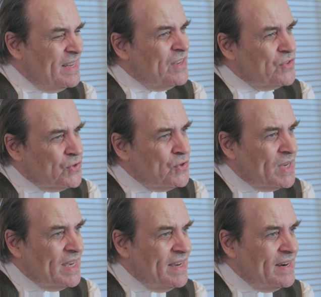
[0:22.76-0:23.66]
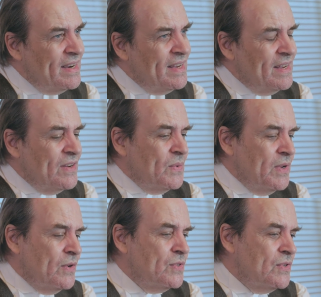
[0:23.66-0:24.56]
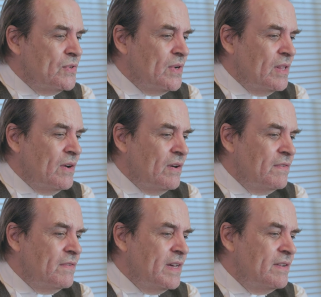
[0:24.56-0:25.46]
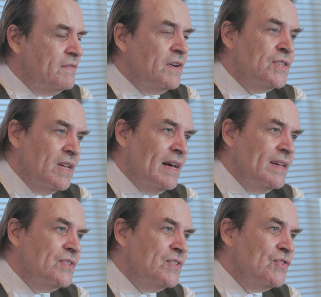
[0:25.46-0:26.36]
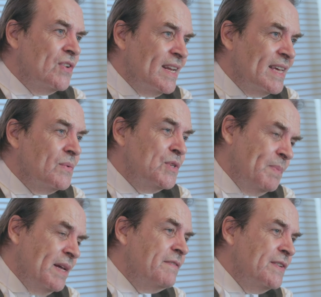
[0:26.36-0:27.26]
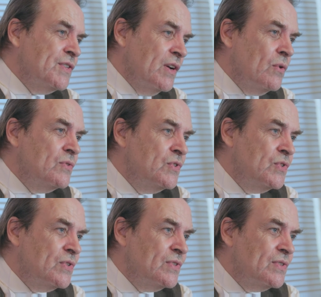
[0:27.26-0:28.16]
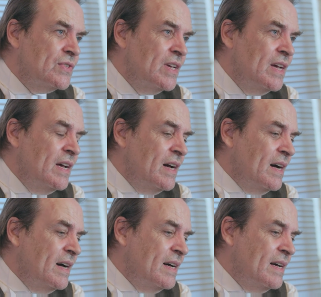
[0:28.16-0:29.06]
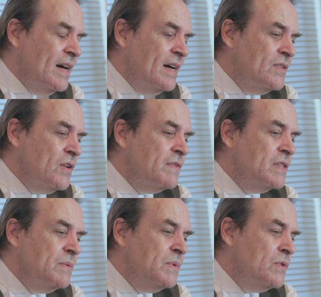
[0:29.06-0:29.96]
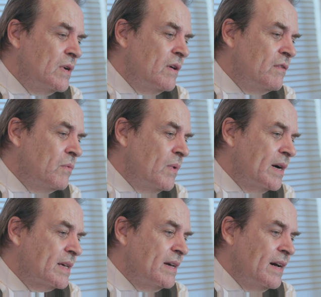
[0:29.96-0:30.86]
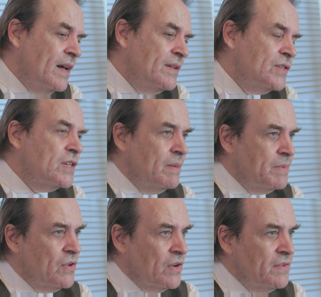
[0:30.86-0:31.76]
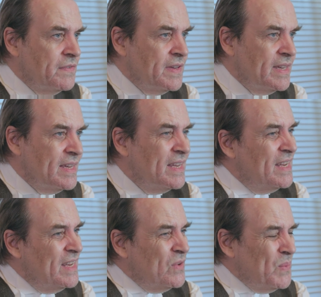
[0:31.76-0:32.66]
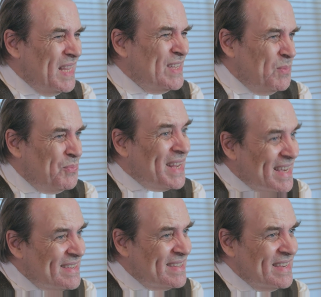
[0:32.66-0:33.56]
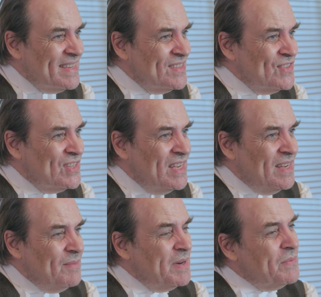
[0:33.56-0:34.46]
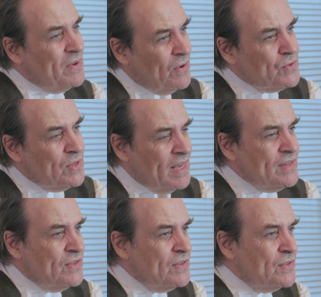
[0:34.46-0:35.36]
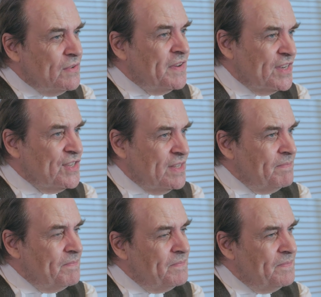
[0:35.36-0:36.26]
and social care. We also do a lot of in virtualized training, which benefits our own students. And obviously we do a lot of work around cryptography. We like to break things, but we also like to fix them.